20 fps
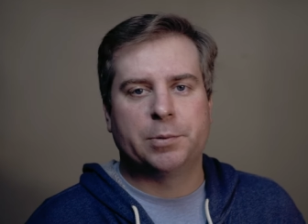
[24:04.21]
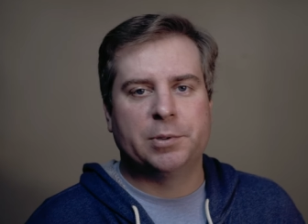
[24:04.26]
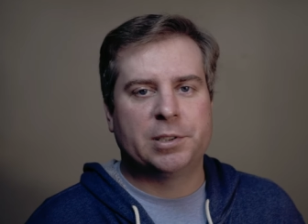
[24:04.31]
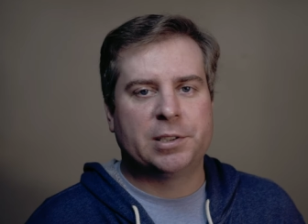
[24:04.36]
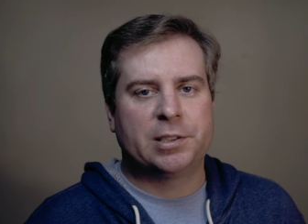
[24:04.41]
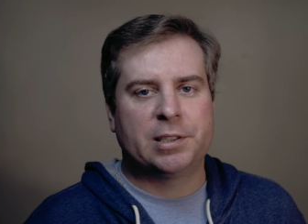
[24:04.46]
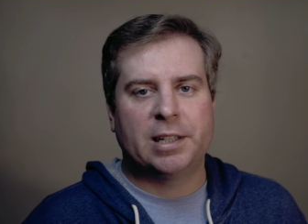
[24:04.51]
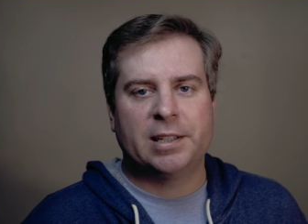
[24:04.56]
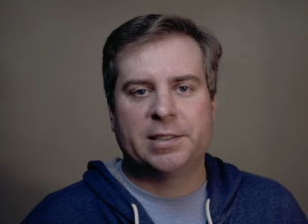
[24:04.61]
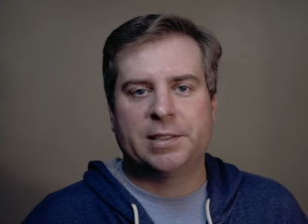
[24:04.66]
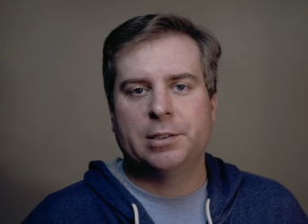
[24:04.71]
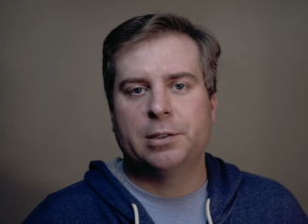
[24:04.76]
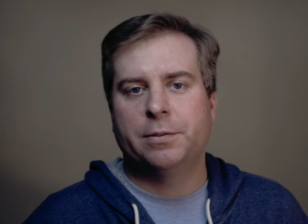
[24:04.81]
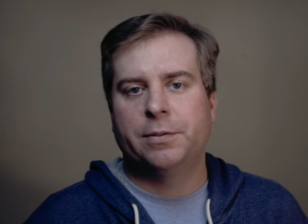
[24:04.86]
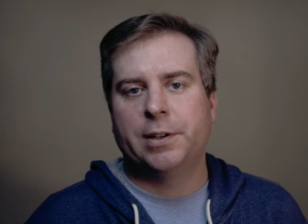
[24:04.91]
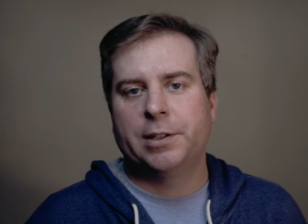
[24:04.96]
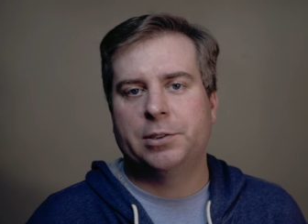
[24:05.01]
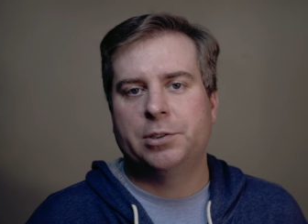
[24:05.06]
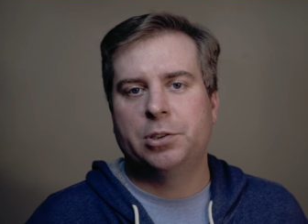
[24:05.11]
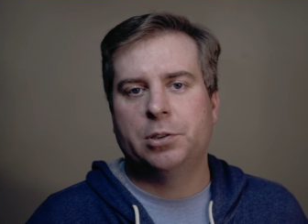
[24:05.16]
which I still
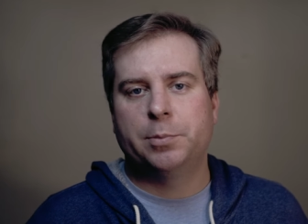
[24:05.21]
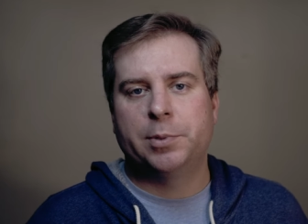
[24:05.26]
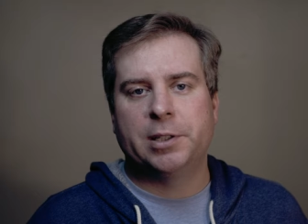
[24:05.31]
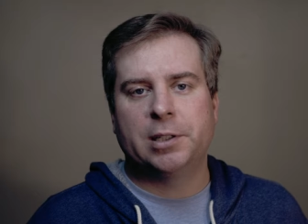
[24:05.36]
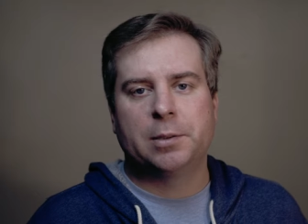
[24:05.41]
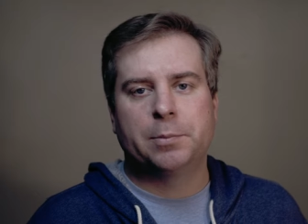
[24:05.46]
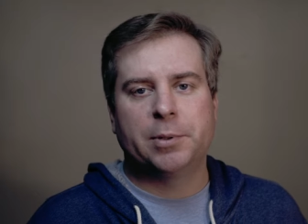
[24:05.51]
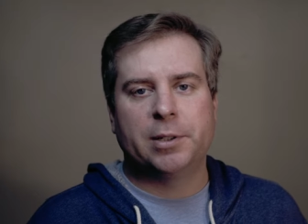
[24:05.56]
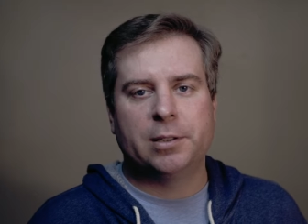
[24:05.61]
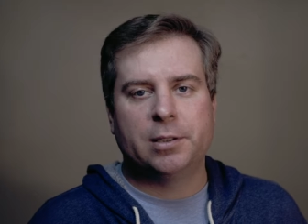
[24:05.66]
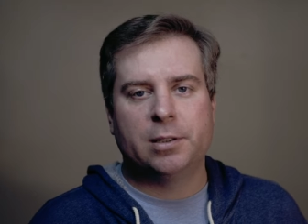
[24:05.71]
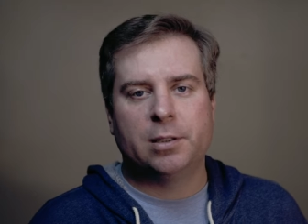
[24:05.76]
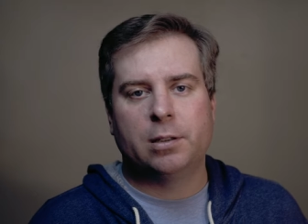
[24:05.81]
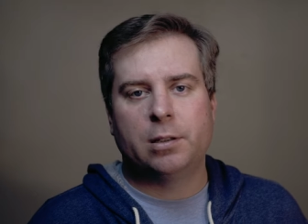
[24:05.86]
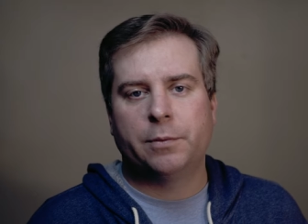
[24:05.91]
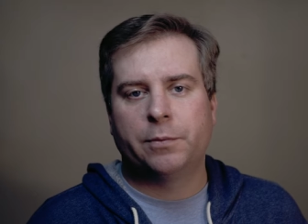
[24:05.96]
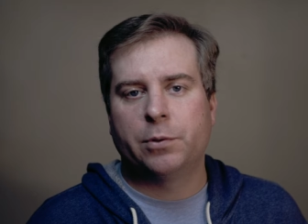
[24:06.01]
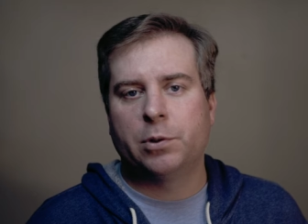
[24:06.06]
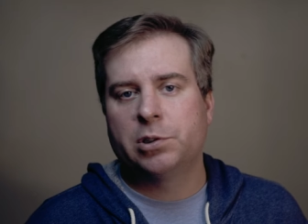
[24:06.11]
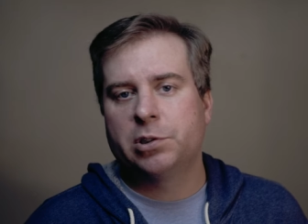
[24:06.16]
find too big, but
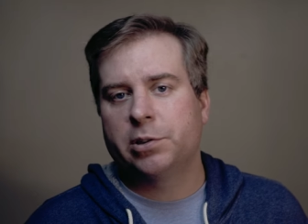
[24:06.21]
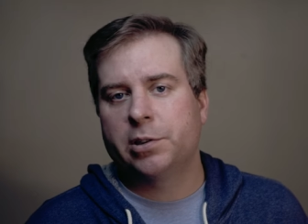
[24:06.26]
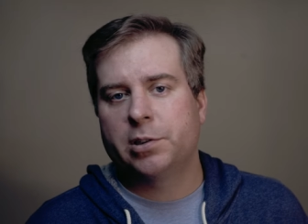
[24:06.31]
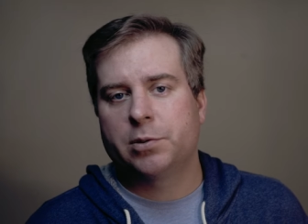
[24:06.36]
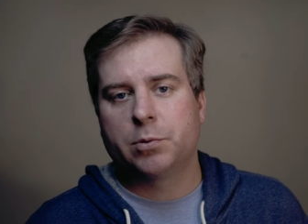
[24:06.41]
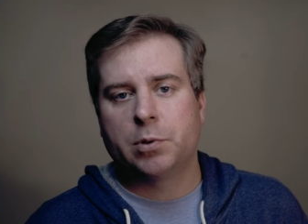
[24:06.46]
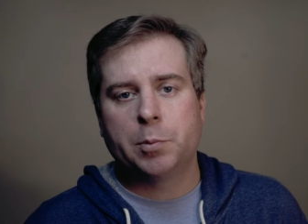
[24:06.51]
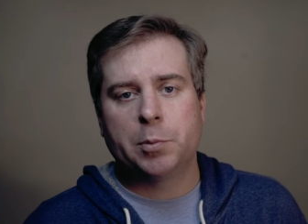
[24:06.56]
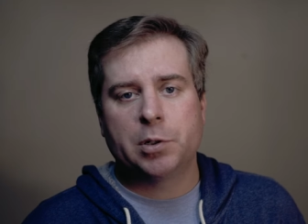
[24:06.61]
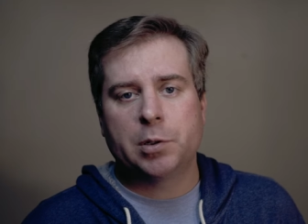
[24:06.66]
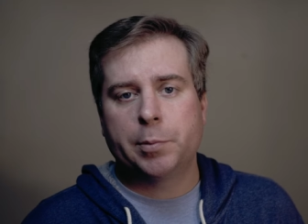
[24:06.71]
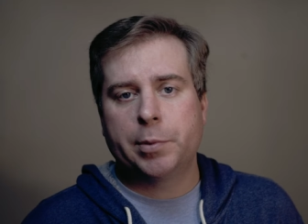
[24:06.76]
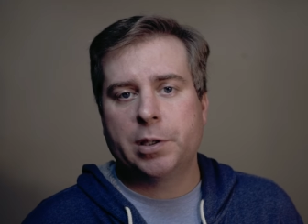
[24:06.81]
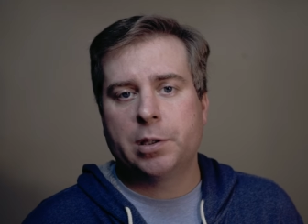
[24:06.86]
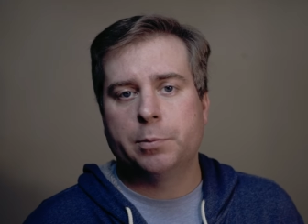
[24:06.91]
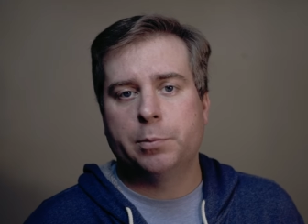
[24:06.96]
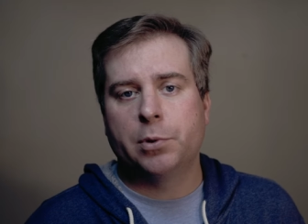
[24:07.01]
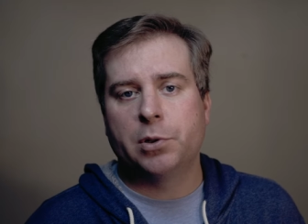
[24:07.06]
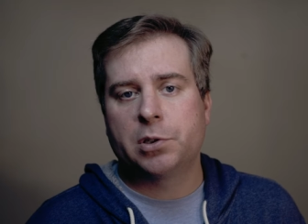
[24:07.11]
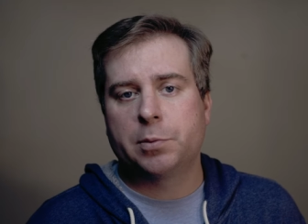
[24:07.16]
unfortunately is rumored to be
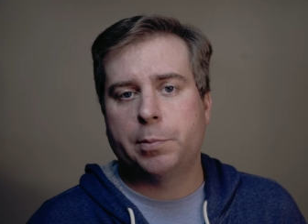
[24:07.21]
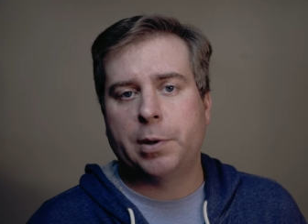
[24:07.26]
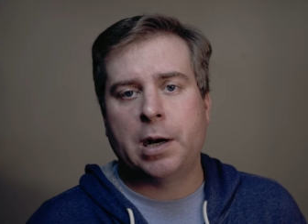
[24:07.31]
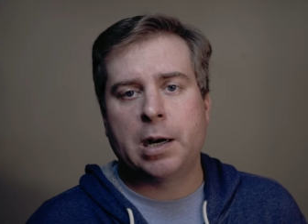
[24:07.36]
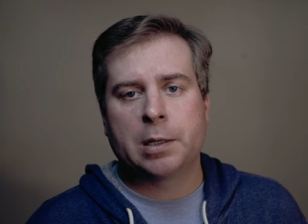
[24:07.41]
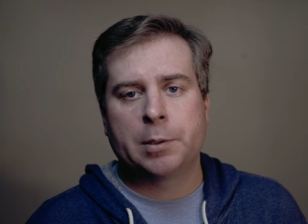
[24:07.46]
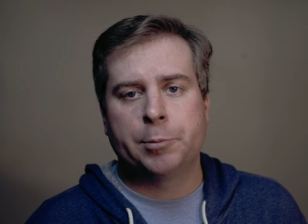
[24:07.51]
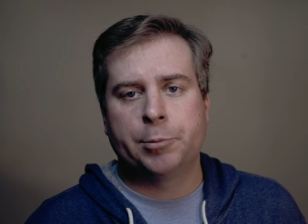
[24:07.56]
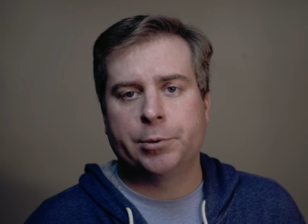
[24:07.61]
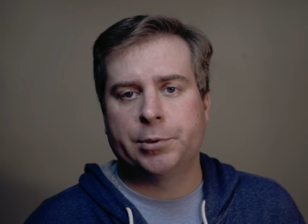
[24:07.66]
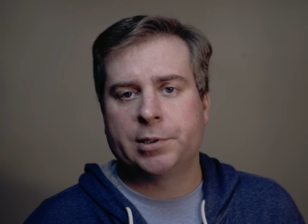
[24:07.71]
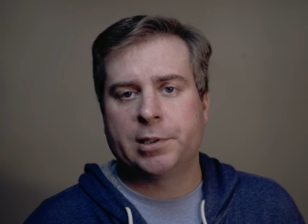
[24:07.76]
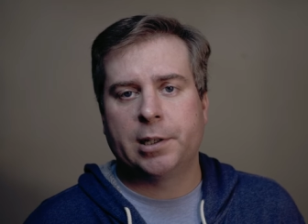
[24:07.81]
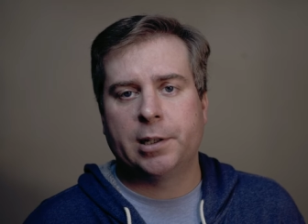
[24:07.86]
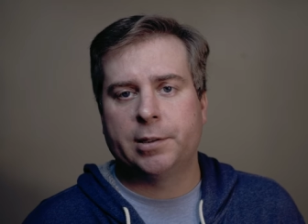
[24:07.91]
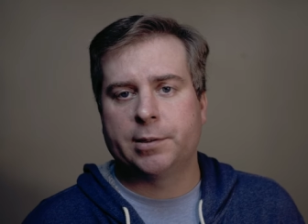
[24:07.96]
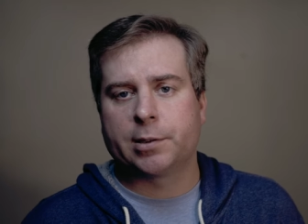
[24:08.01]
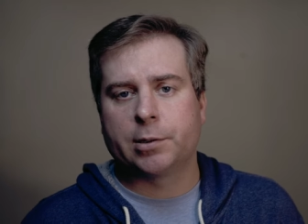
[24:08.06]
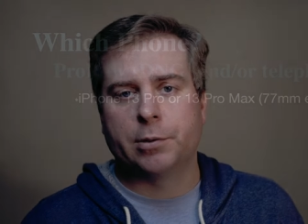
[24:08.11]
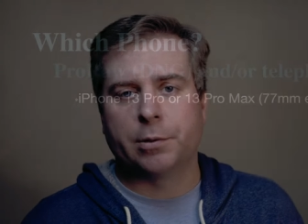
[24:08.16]
the most pocketable
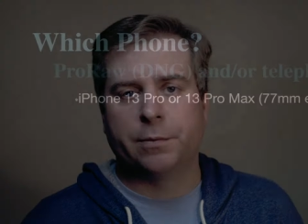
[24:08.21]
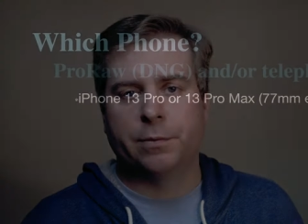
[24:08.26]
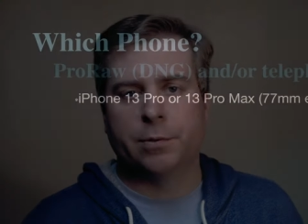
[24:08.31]
size going